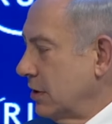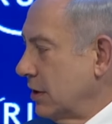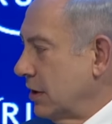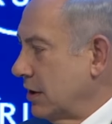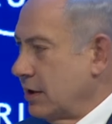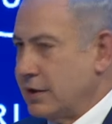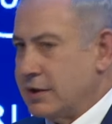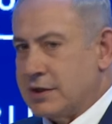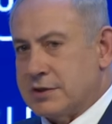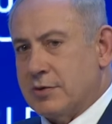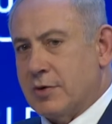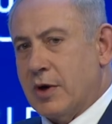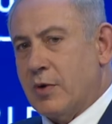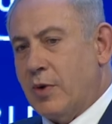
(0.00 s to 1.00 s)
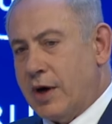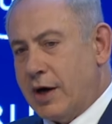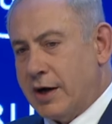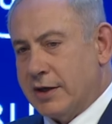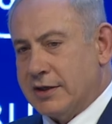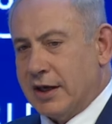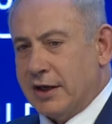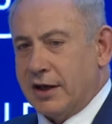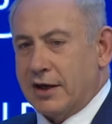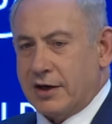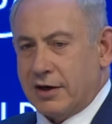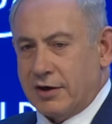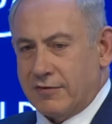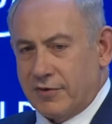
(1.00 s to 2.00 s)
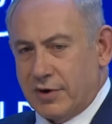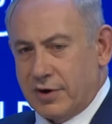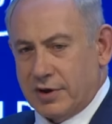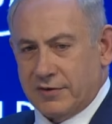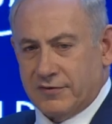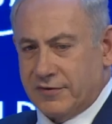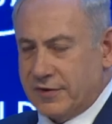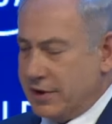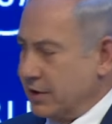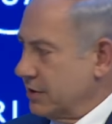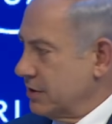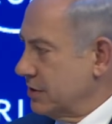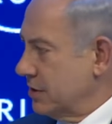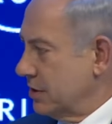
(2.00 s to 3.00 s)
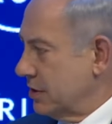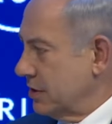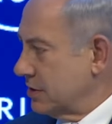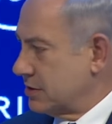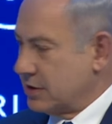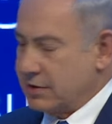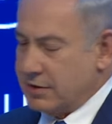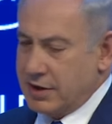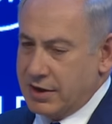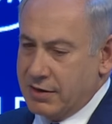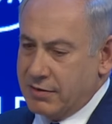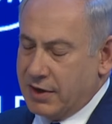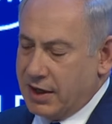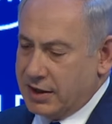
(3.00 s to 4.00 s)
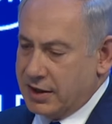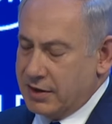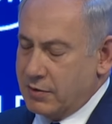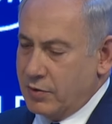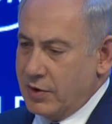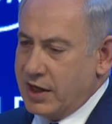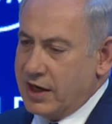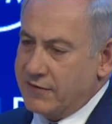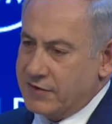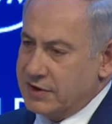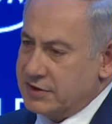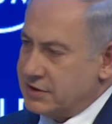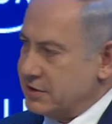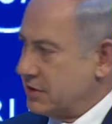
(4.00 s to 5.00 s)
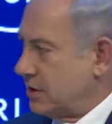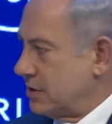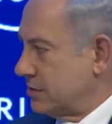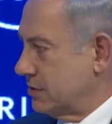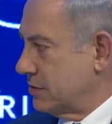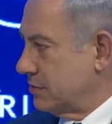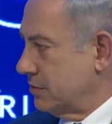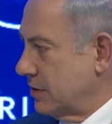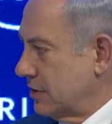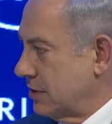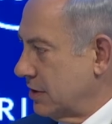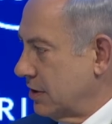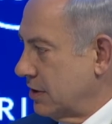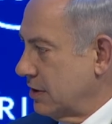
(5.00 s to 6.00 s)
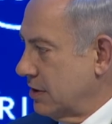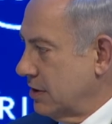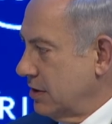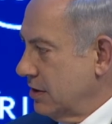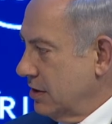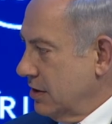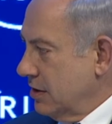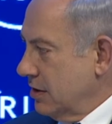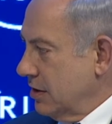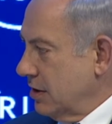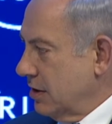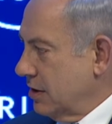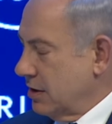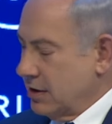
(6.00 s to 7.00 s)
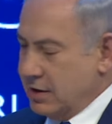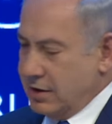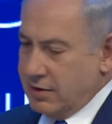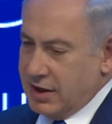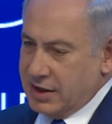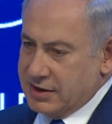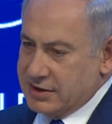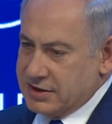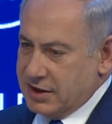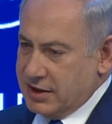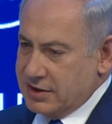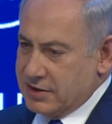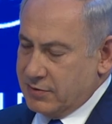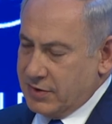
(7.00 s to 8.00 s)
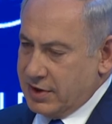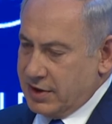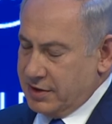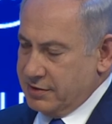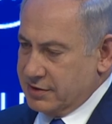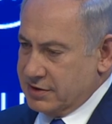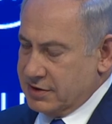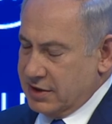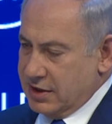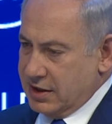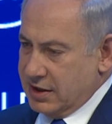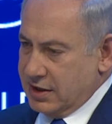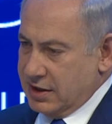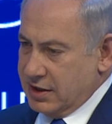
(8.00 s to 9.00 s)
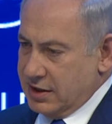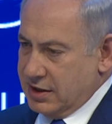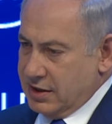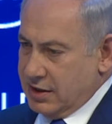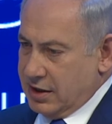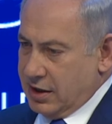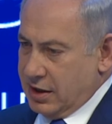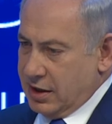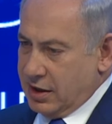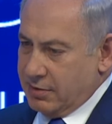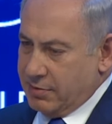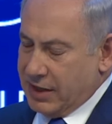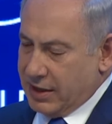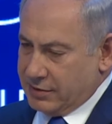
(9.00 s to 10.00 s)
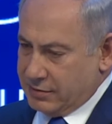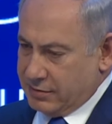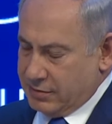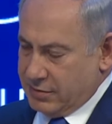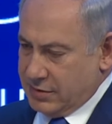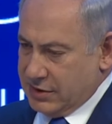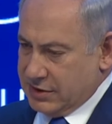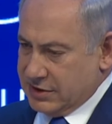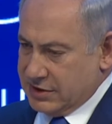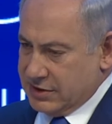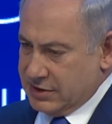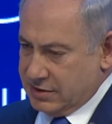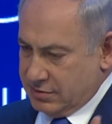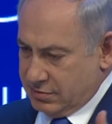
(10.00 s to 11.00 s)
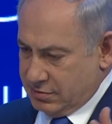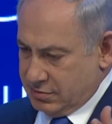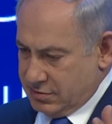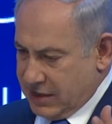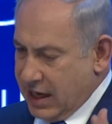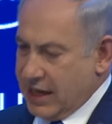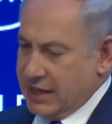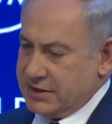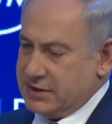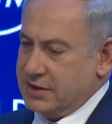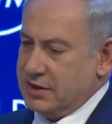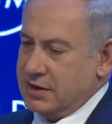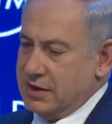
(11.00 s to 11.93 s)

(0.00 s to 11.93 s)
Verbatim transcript: Uh, it doesn't require taking care of all of uh, uh Syria and Iraq. And we have these discussions with uh, uh, the United States and with others about this task.